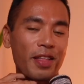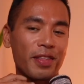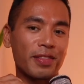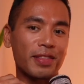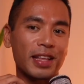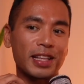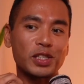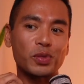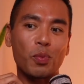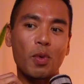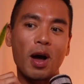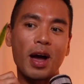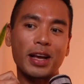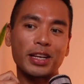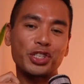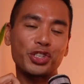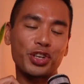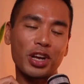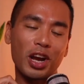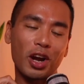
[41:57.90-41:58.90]
think that's why
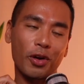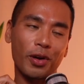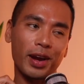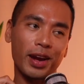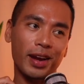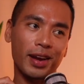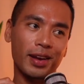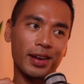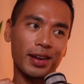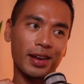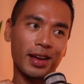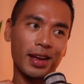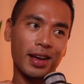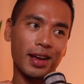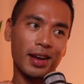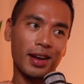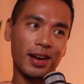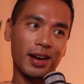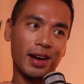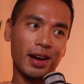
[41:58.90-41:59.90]
sharing
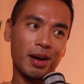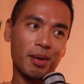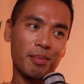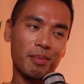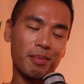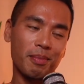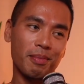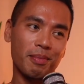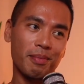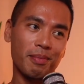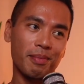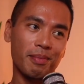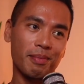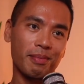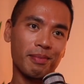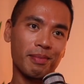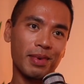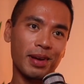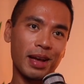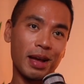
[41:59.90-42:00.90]

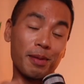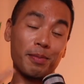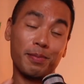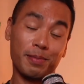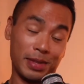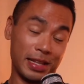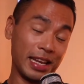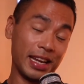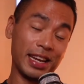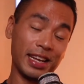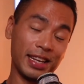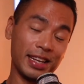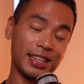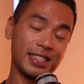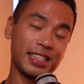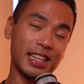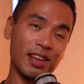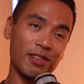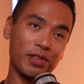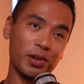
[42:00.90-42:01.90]
and leaning
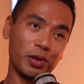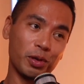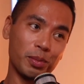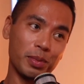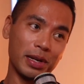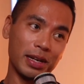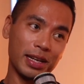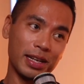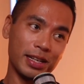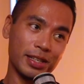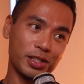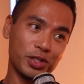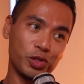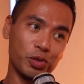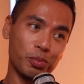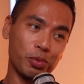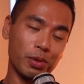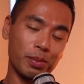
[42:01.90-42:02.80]
into that vulnerability is super